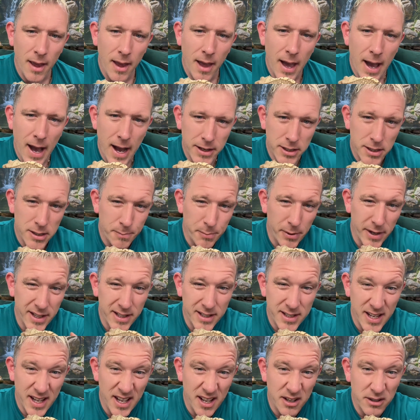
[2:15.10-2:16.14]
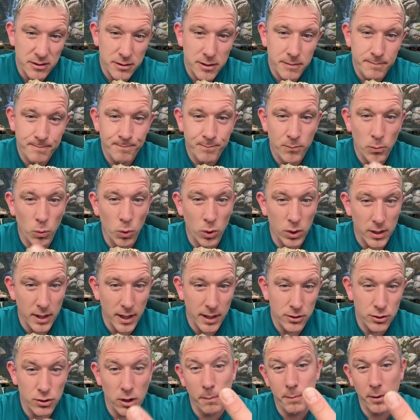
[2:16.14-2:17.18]
Add springtails,
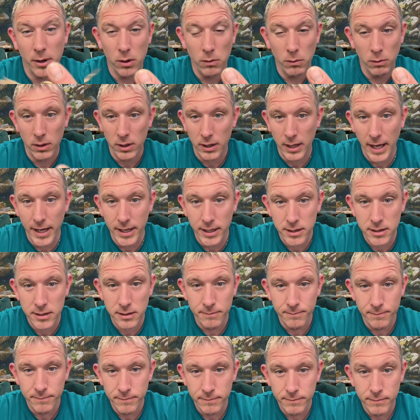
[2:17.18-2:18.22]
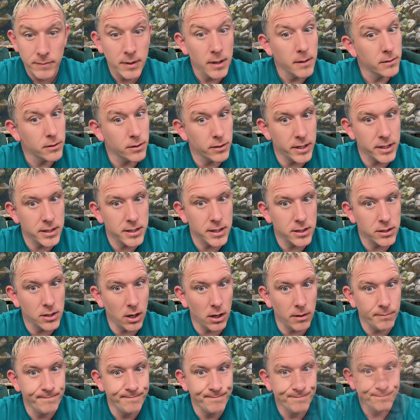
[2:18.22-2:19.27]
tropical wood lice. Cresty's
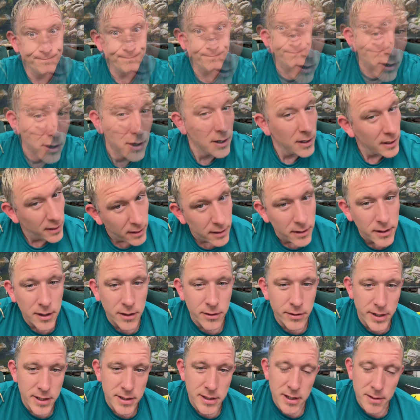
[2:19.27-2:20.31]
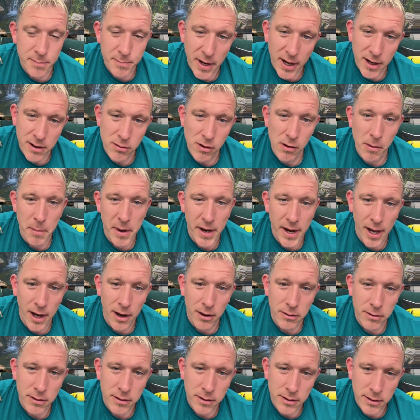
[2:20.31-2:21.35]
gone. The Cresty's back with me now.
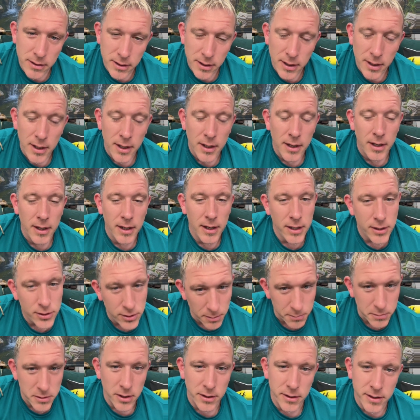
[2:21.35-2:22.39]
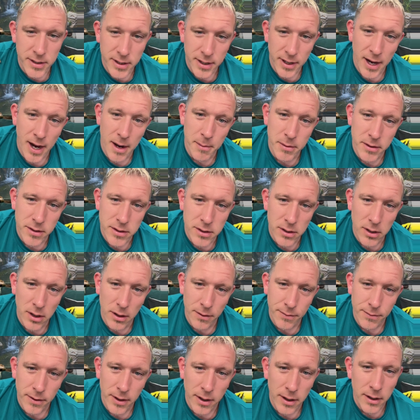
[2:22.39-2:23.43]
He jumped onto the arm of the
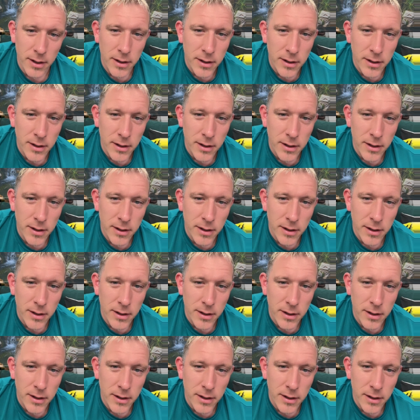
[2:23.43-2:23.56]
sofa.